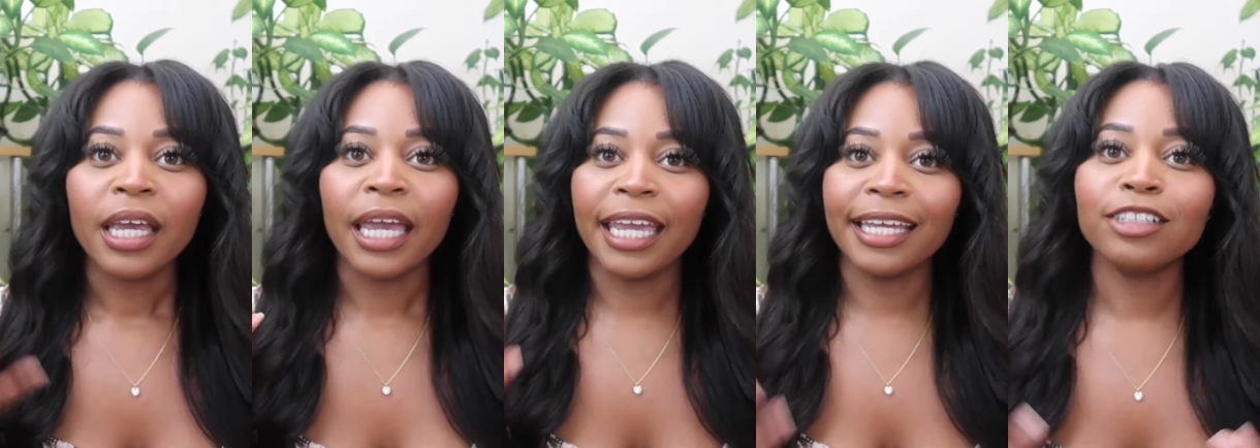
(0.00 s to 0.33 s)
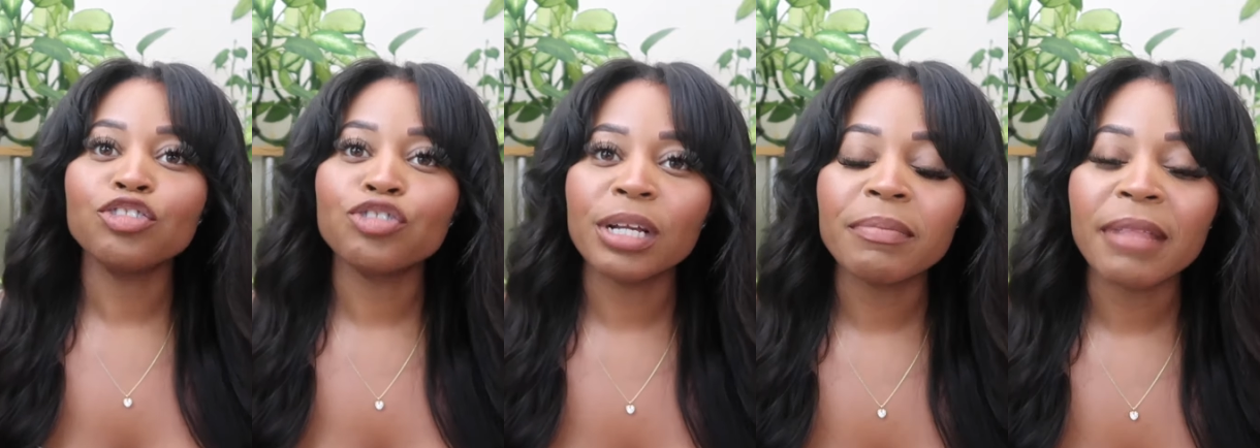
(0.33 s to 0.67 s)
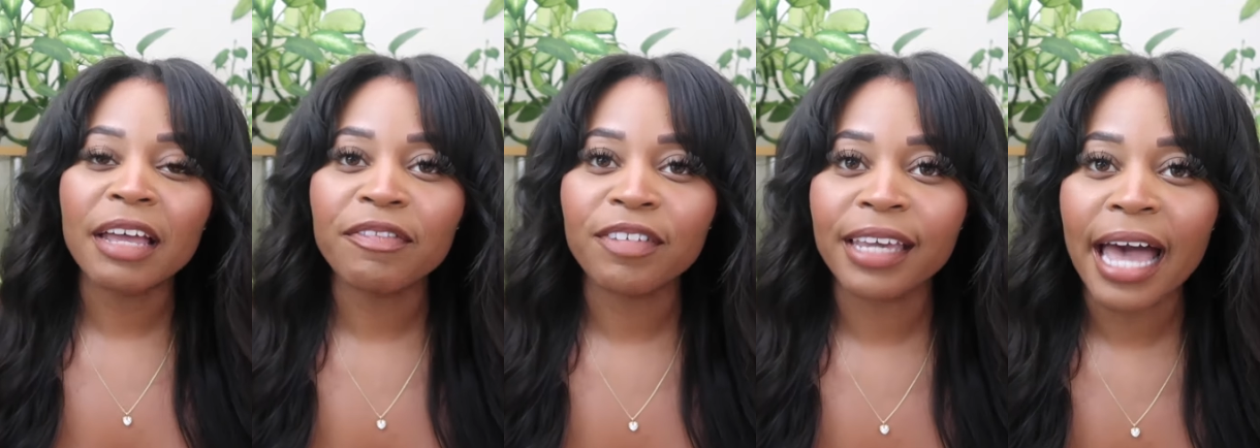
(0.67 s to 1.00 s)
In Dream
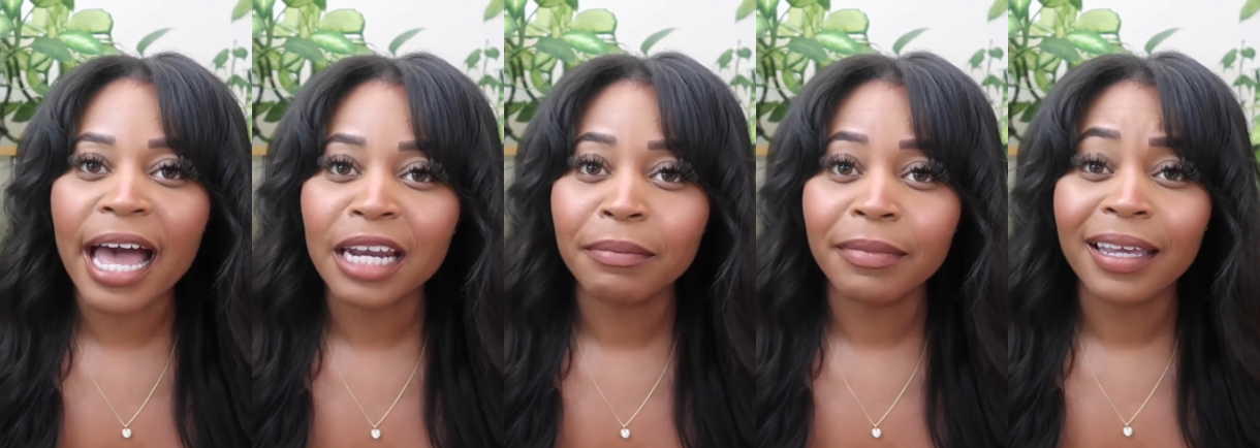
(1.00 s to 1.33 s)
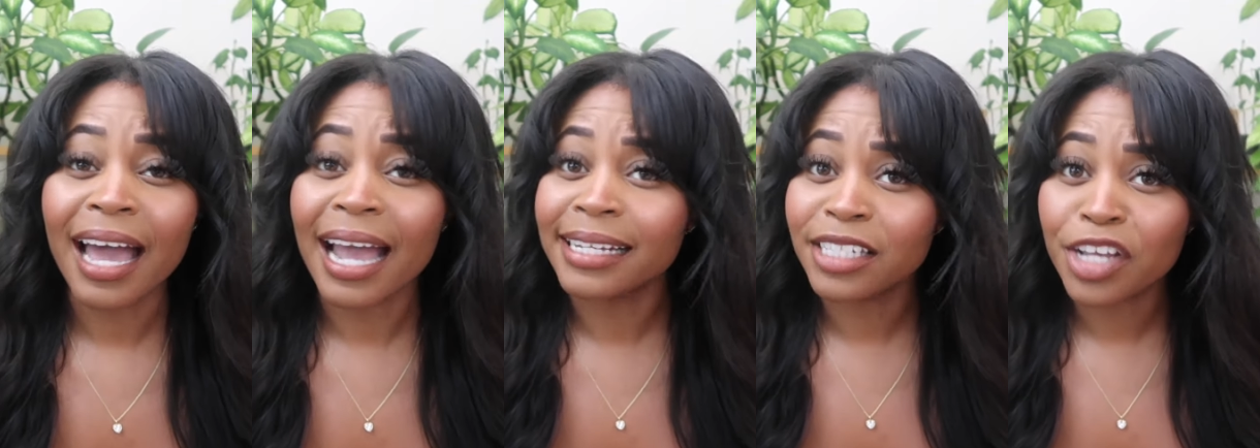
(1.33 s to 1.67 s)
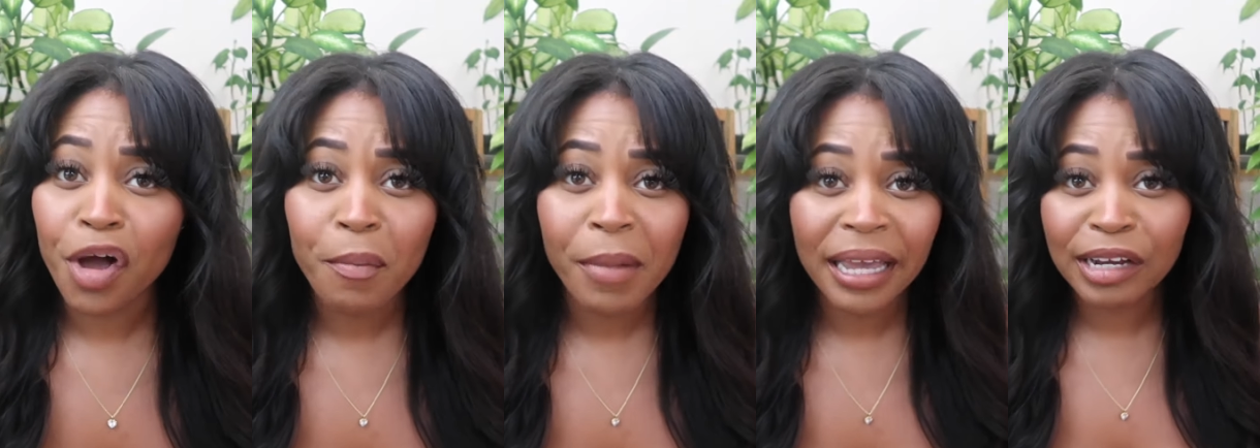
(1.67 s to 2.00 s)
Life Academy, I
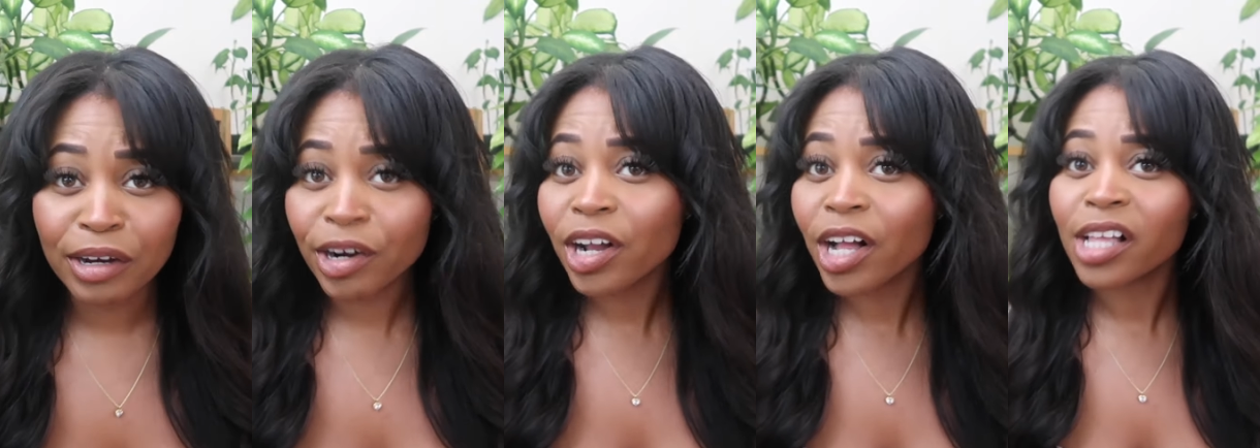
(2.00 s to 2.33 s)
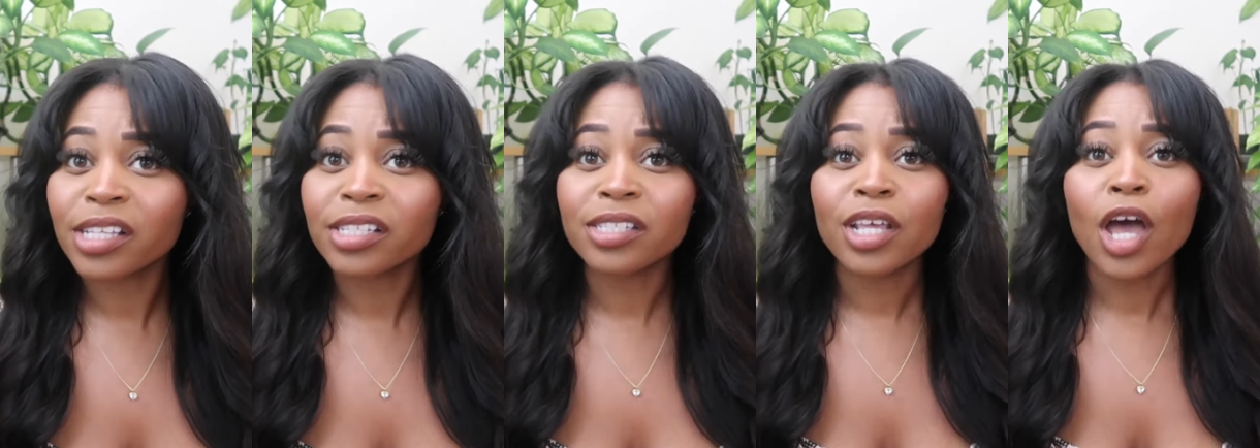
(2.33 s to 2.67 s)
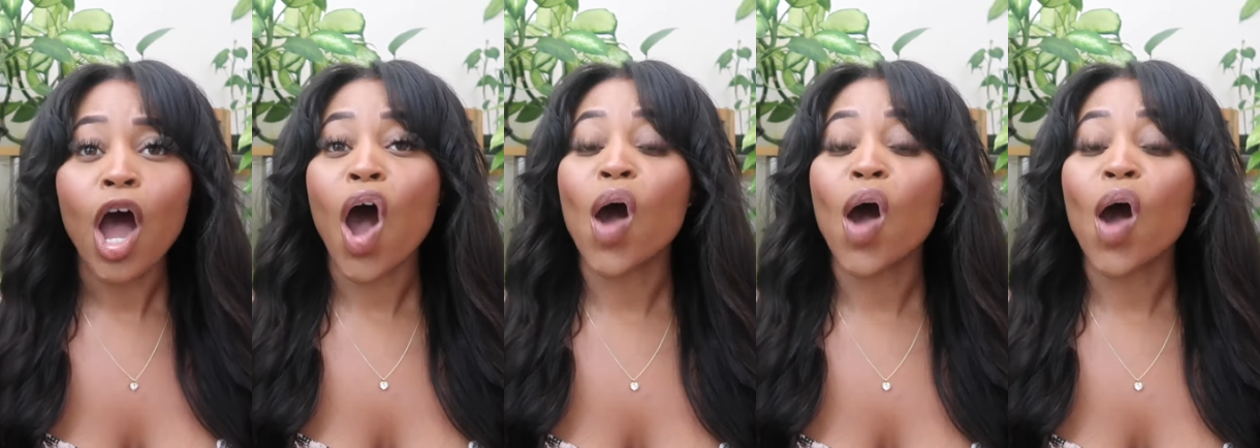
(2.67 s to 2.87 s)
tell my girls,